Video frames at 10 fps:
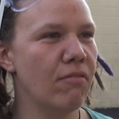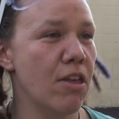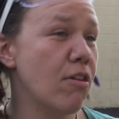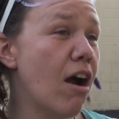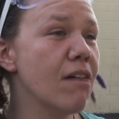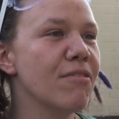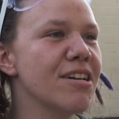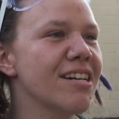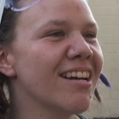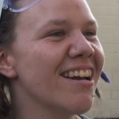with
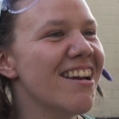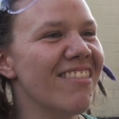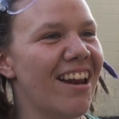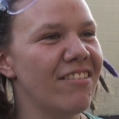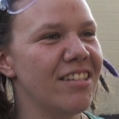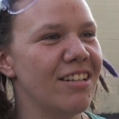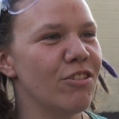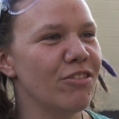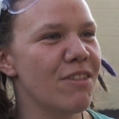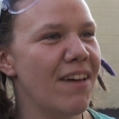artwork that I've
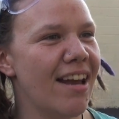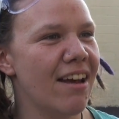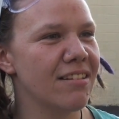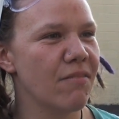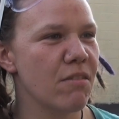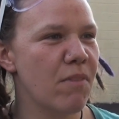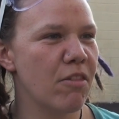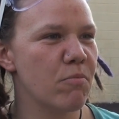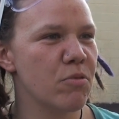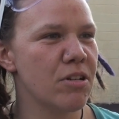seen jewelry made out of some of the
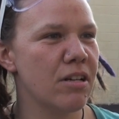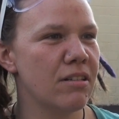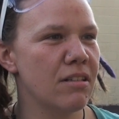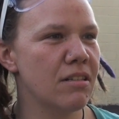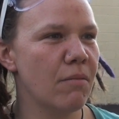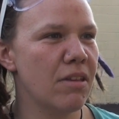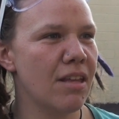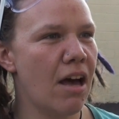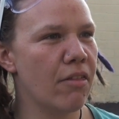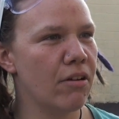motherboards and some of
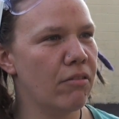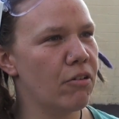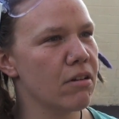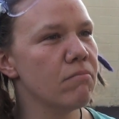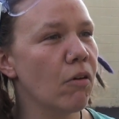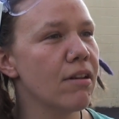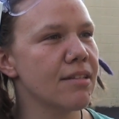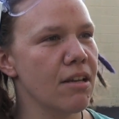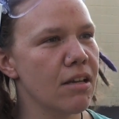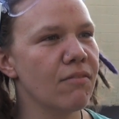the other little
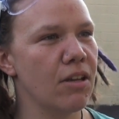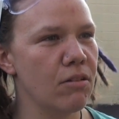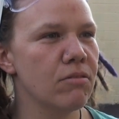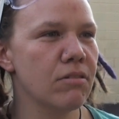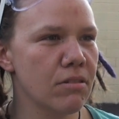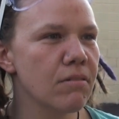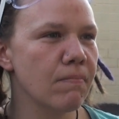components that you can use.